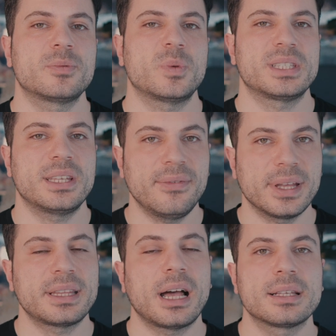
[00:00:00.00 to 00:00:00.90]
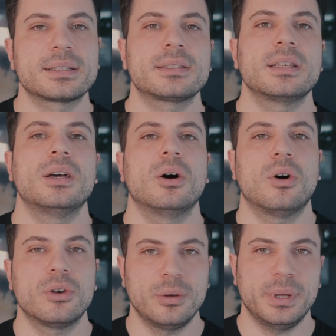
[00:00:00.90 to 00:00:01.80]
specific tasks
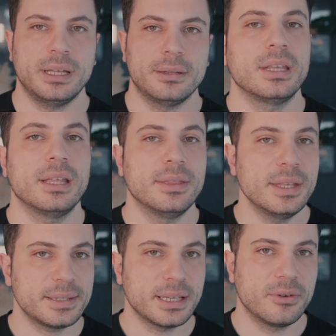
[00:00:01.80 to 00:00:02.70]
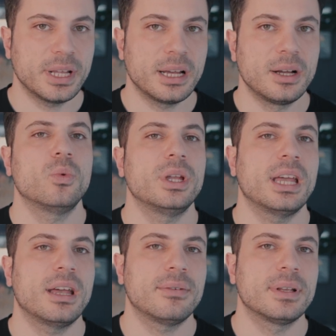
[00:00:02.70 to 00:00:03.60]
or domain. In this area, we
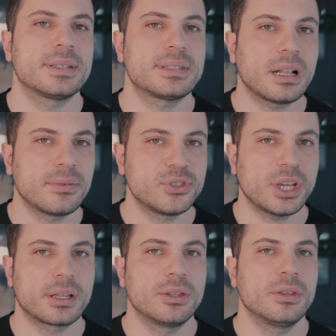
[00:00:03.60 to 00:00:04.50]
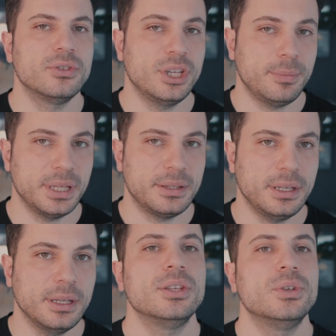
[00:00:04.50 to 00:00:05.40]
have Self-Check
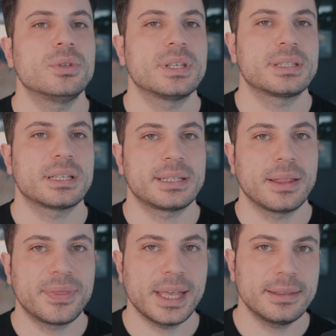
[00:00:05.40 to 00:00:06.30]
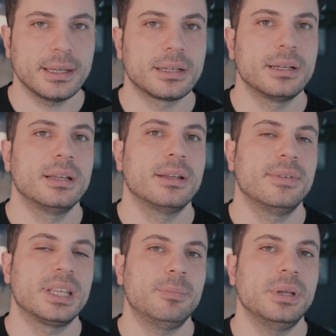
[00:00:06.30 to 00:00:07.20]
GPT, uses a synthetic
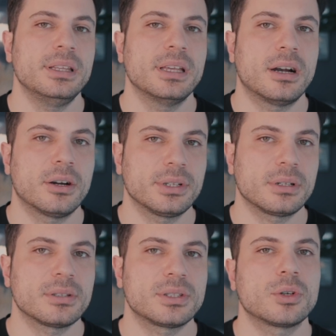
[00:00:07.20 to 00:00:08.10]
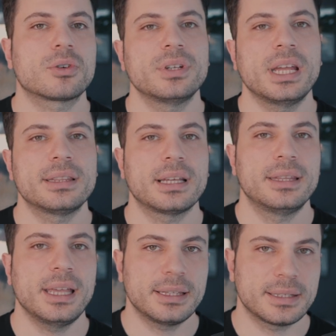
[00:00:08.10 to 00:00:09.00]
Wikipedia articles to create a
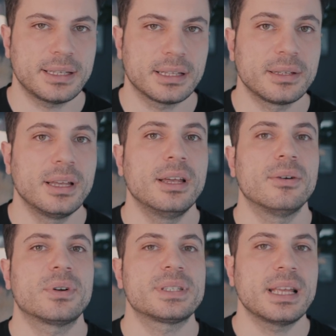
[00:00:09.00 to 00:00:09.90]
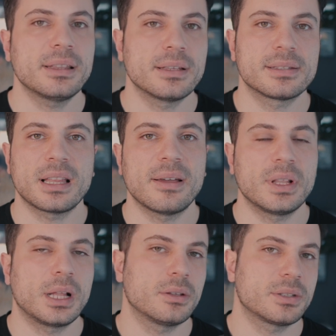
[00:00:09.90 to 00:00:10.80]
dataset for sentence-level
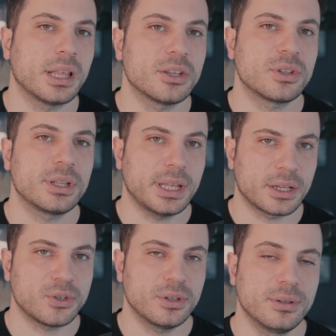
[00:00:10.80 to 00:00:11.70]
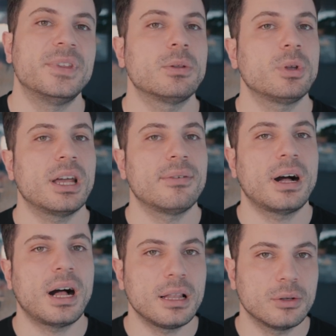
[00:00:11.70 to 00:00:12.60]
hallucination detection. Then we have
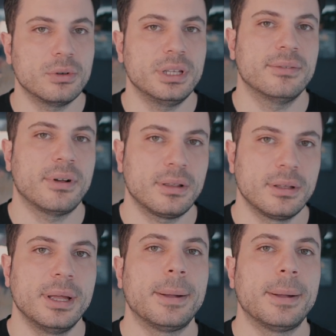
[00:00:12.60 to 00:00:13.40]
HalluEval,